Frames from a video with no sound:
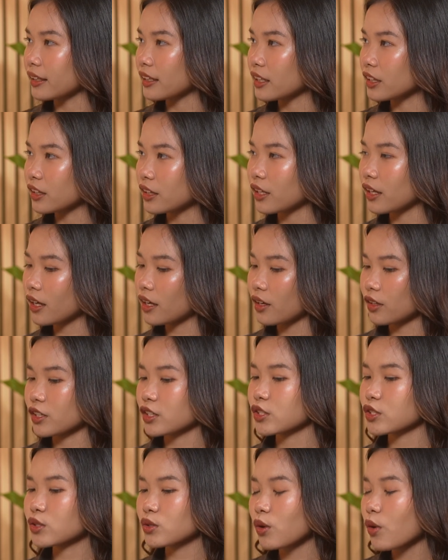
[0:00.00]
that they are
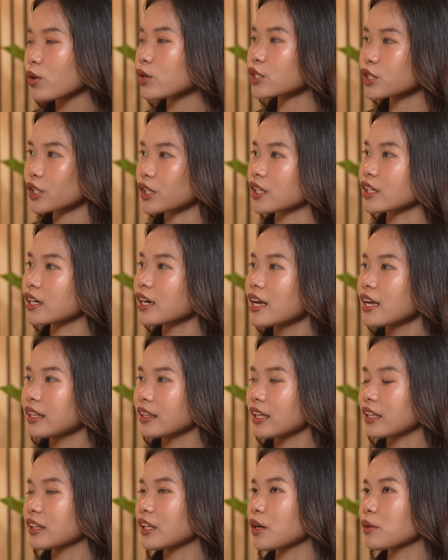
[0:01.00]
so sure
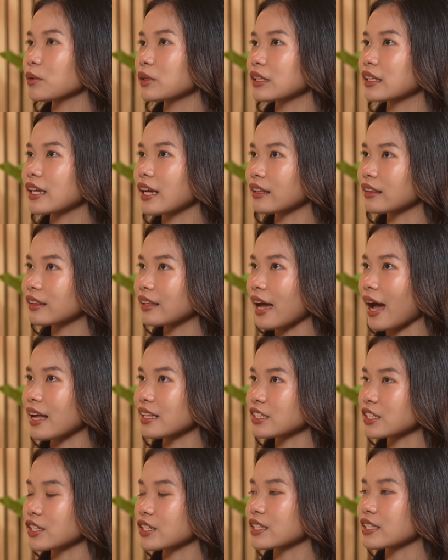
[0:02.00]
that they would get the
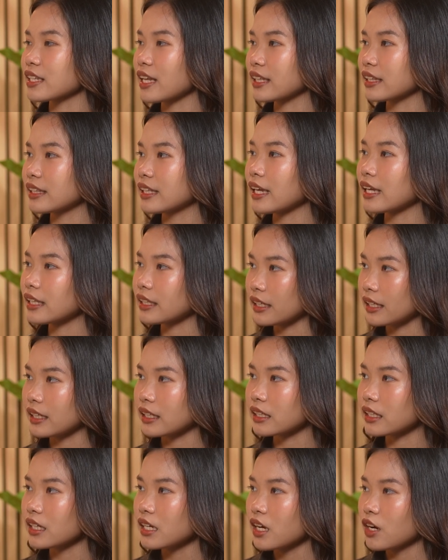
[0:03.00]
answers that they
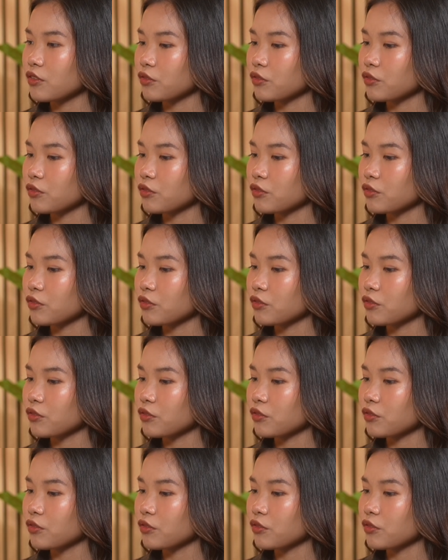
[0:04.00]
need